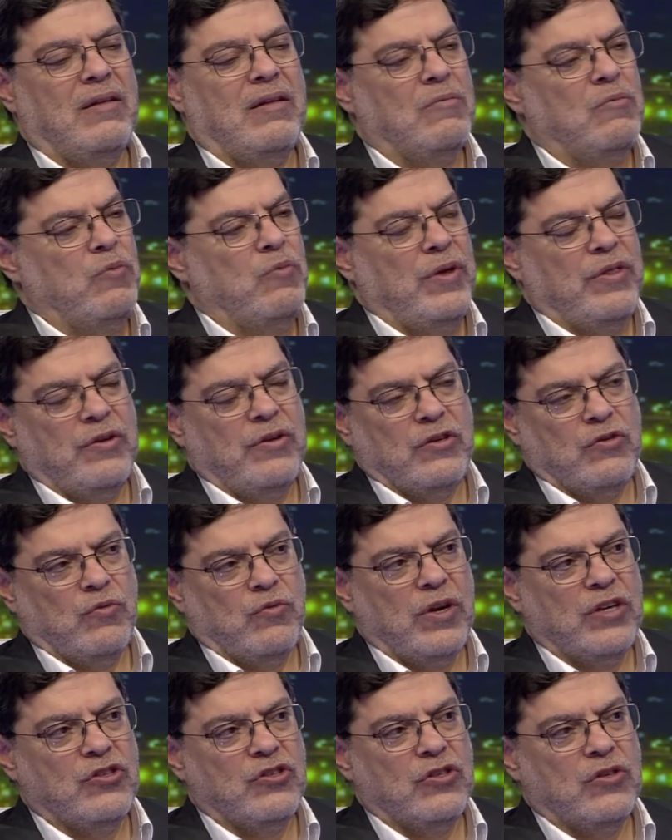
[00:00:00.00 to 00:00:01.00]
whether it's
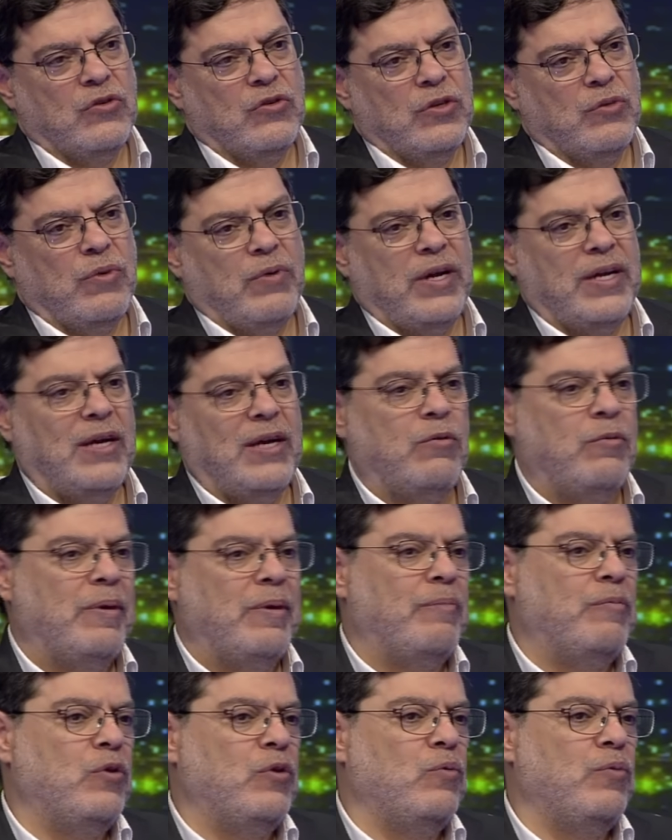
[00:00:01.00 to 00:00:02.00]
Russia or Iran. I
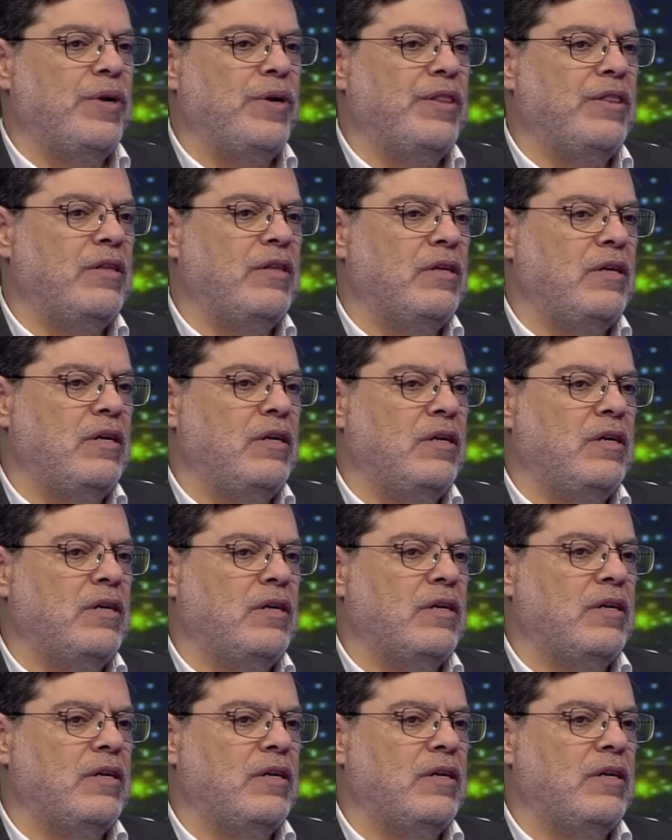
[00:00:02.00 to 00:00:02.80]
remember when the